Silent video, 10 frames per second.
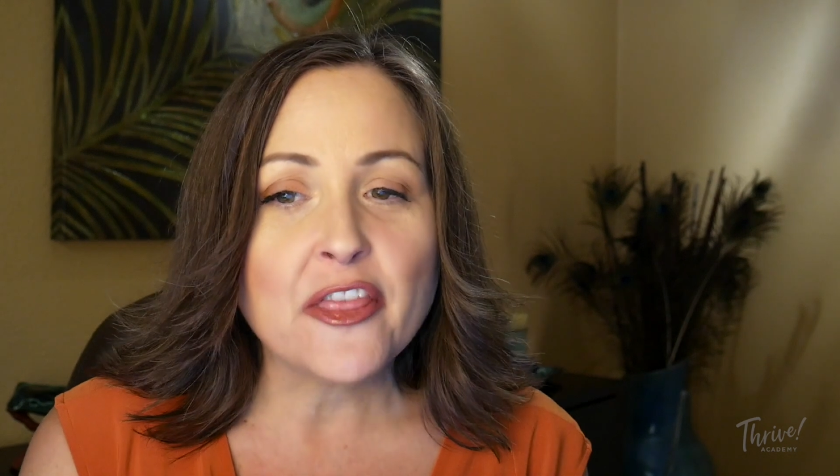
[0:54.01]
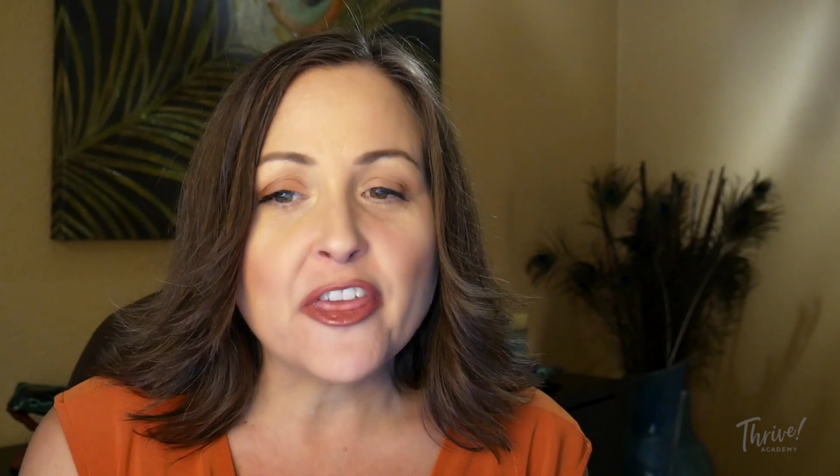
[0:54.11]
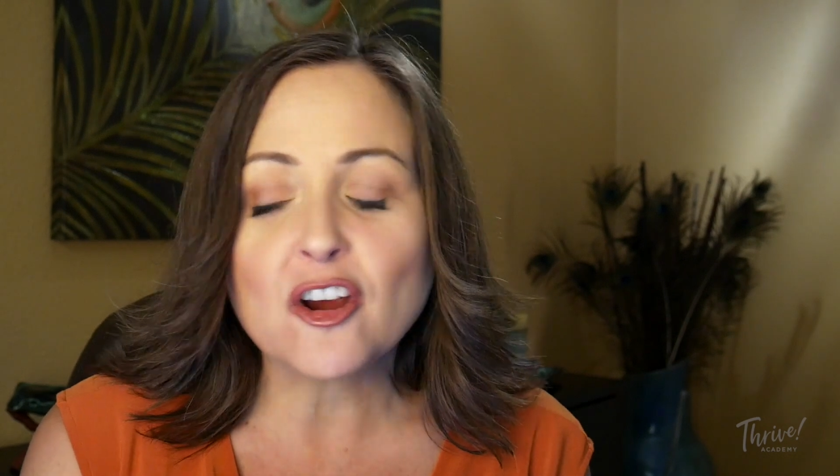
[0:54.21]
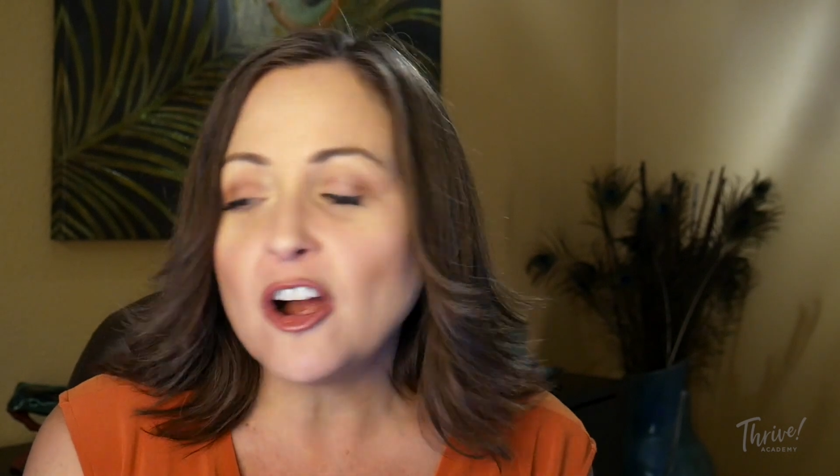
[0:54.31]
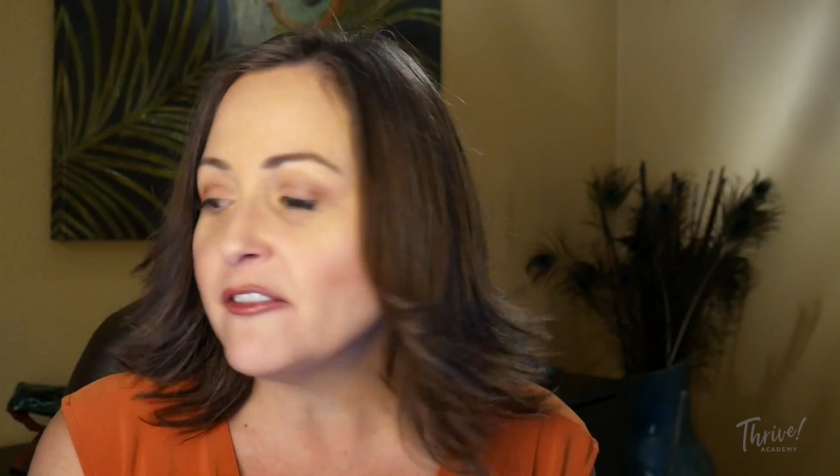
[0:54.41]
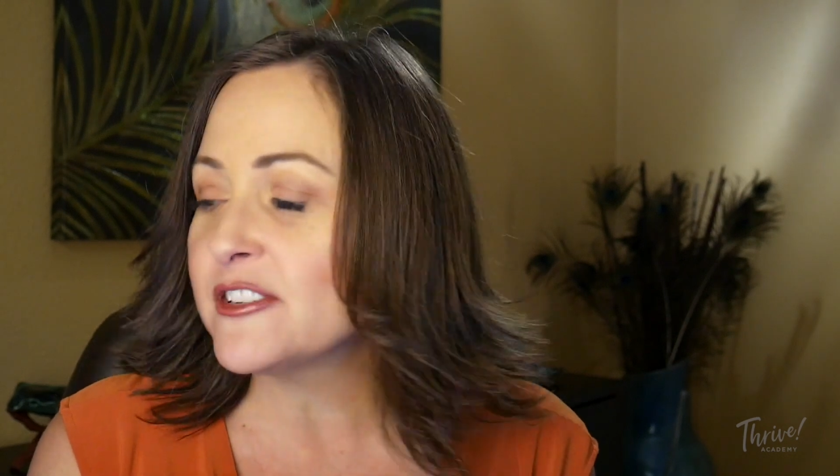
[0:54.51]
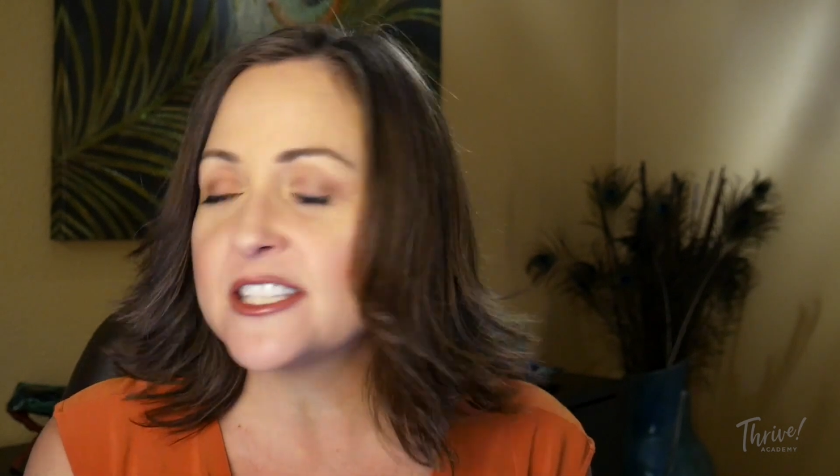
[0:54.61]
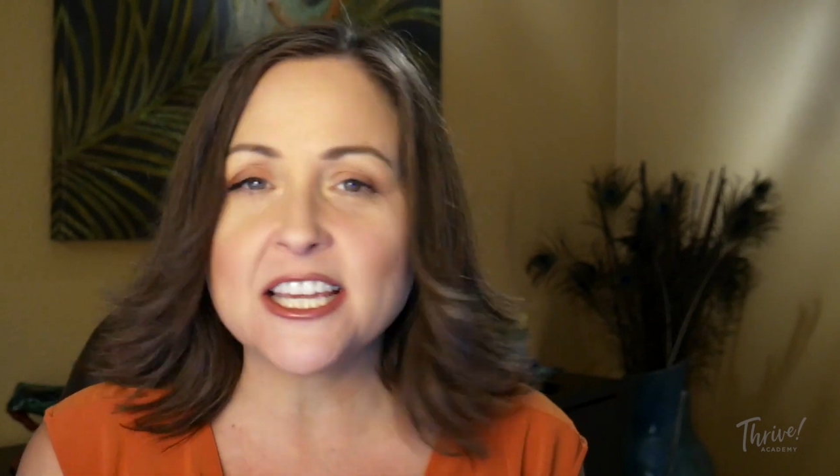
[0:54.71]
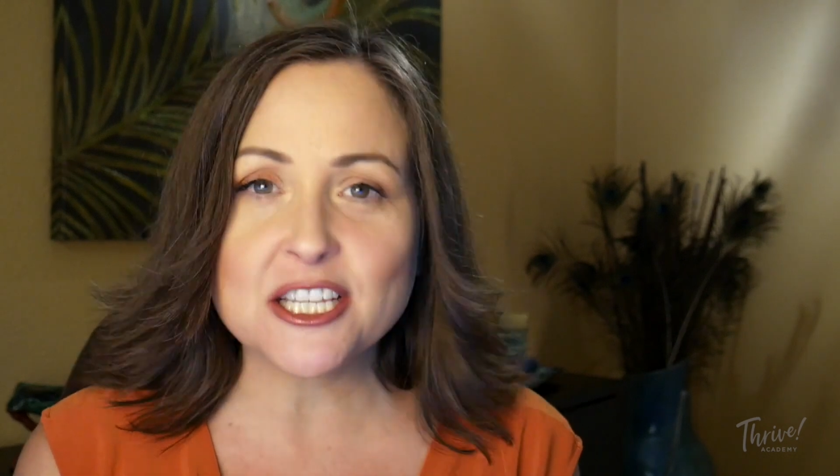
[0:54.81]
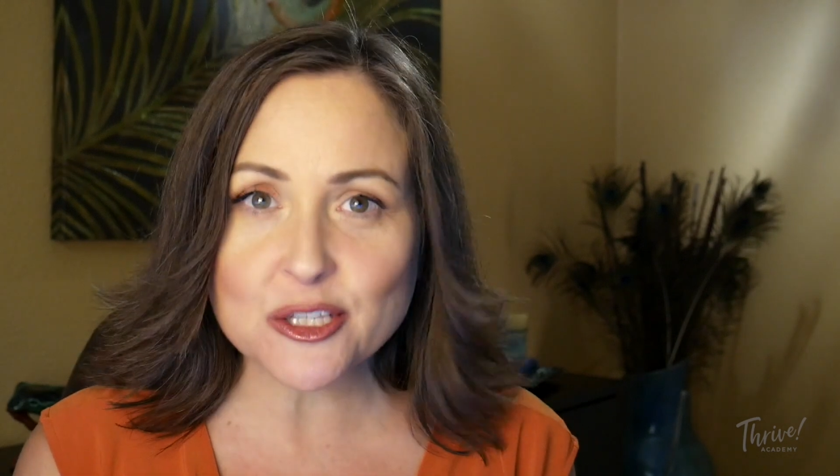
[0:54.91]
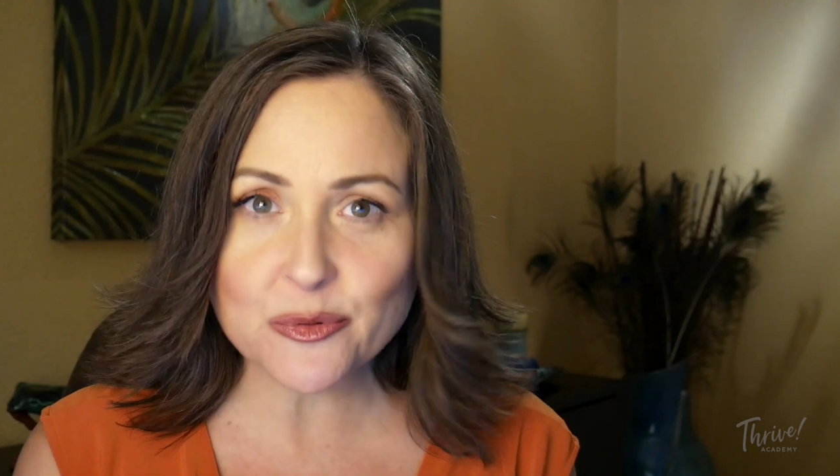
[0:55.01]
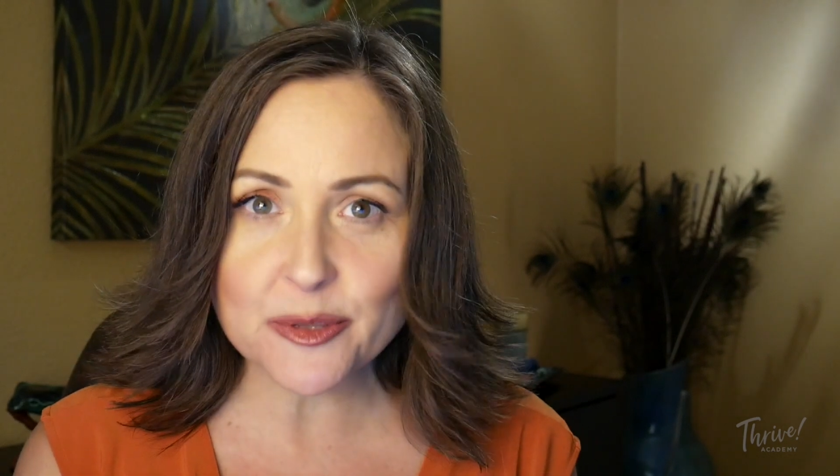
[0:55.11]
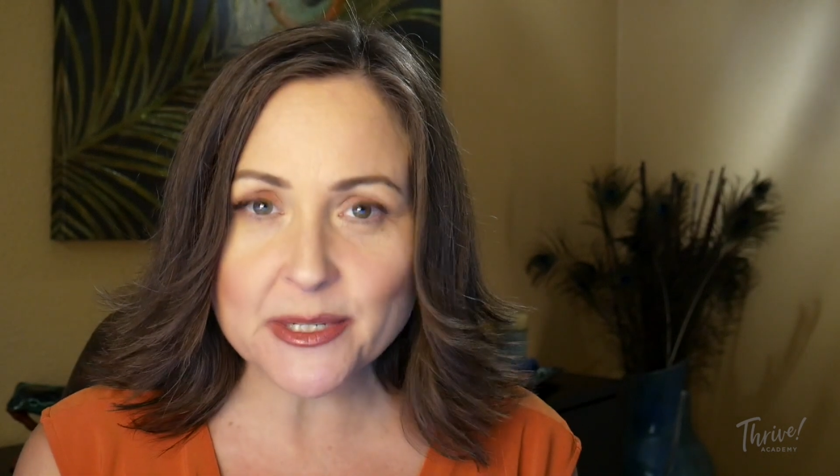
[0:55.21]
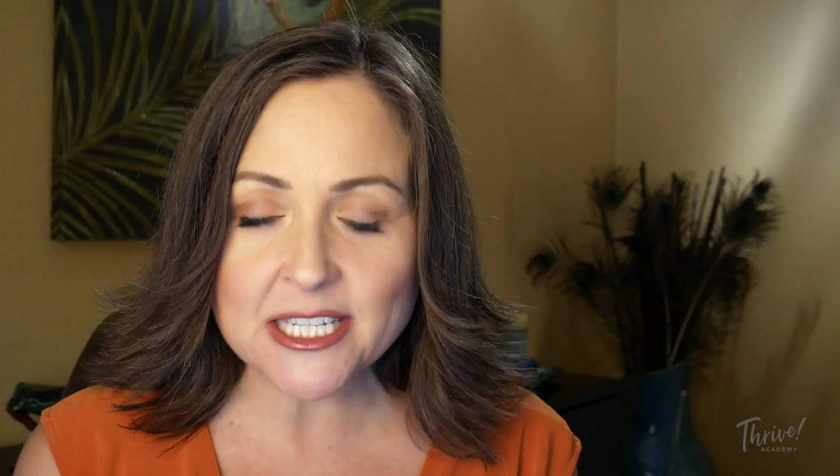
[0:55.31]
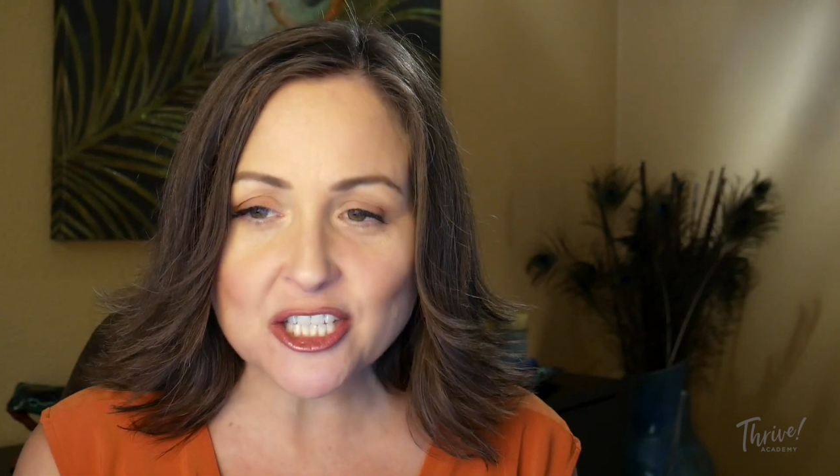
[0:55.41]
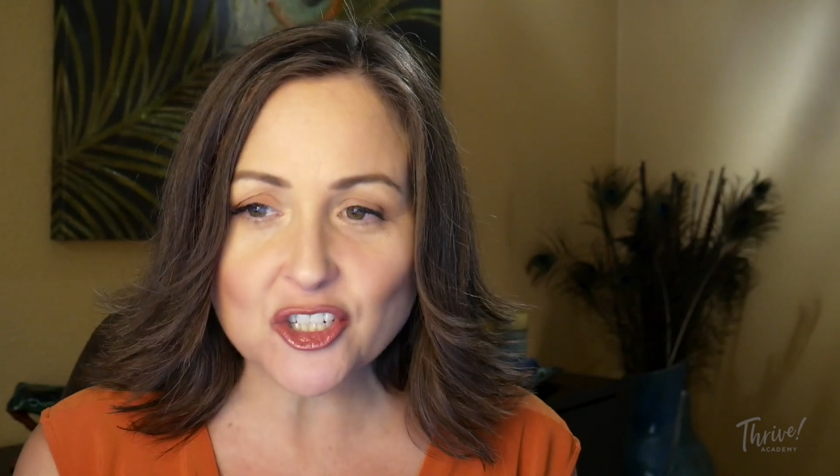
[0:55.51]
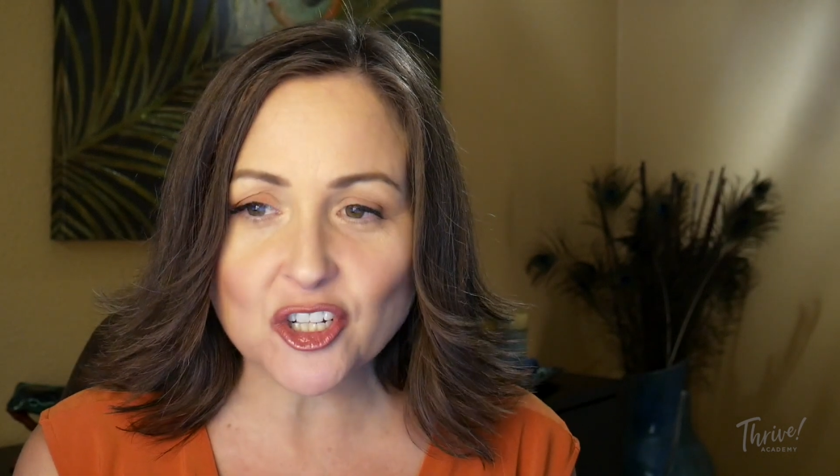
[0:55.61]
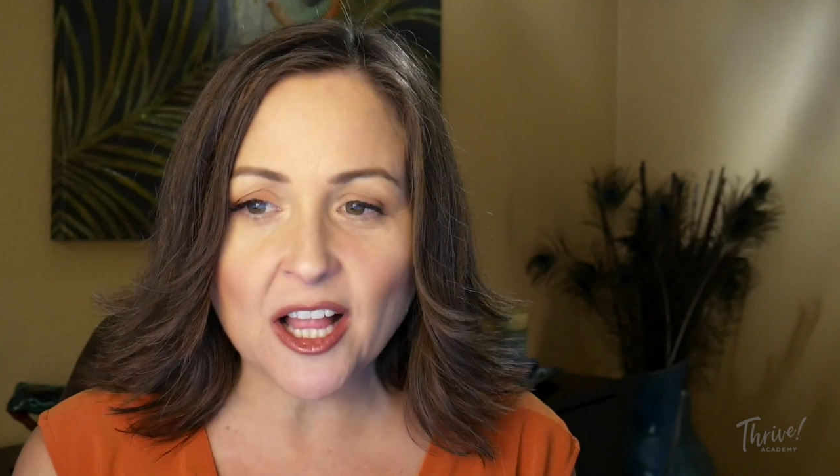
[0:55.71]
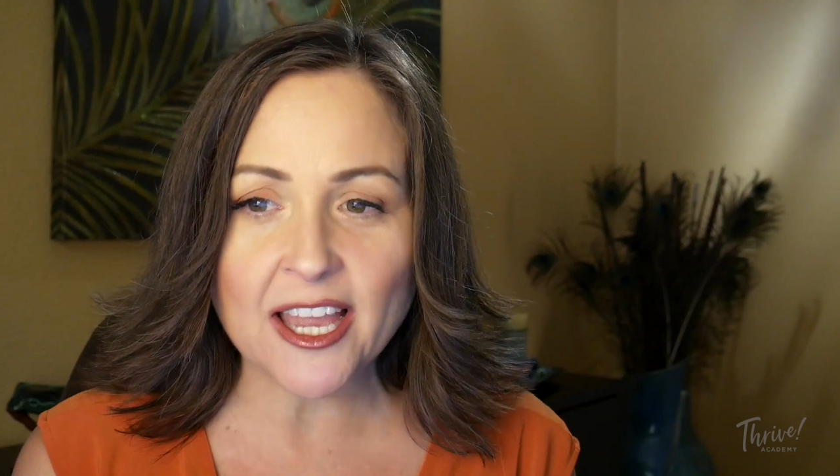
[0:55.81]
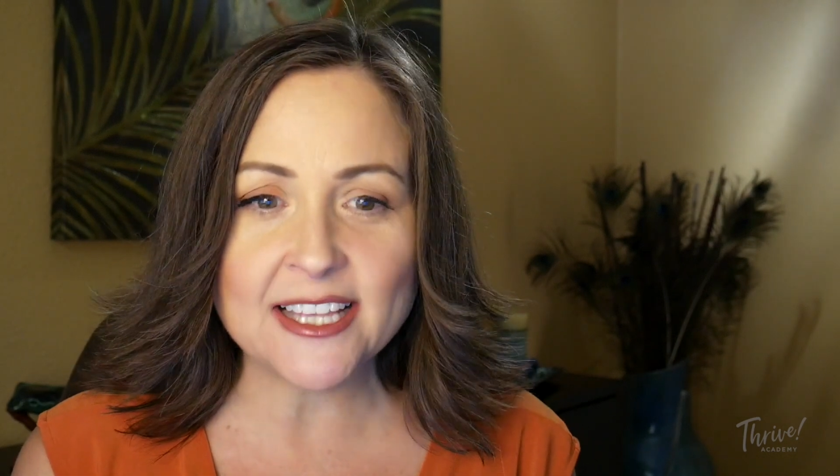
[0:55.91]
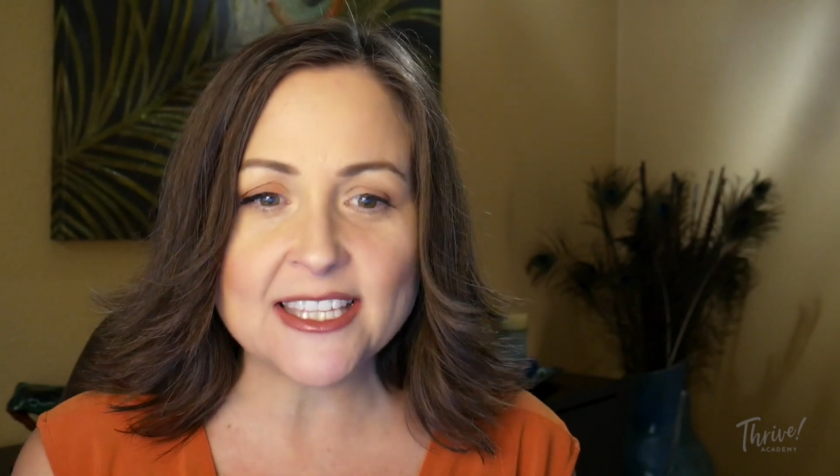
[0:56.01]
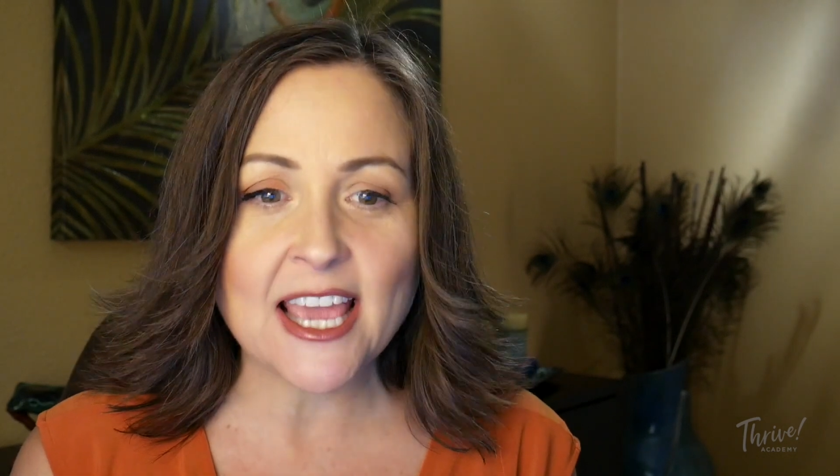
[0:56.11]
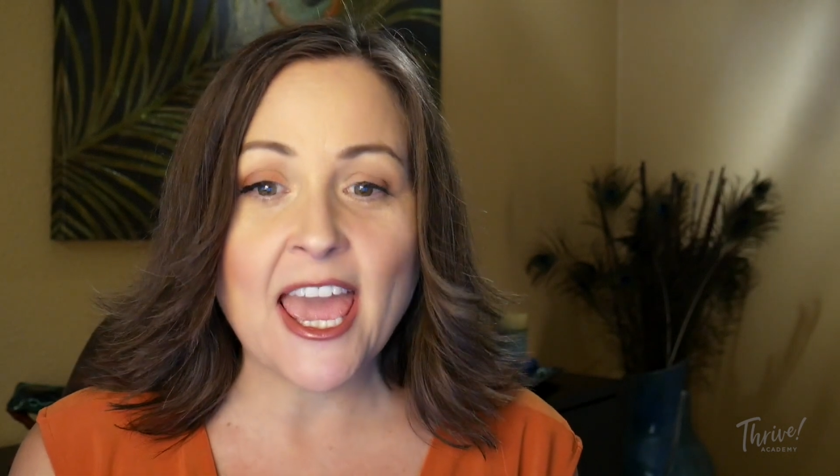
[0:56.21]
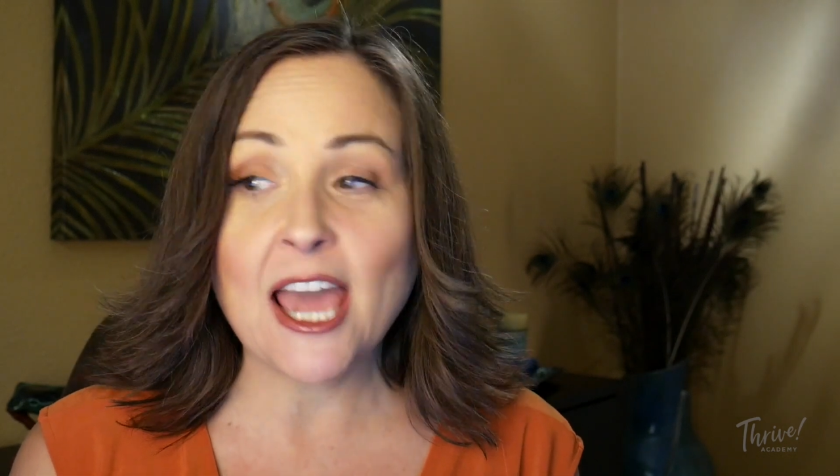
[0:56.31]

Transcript: their conversations with potential clients,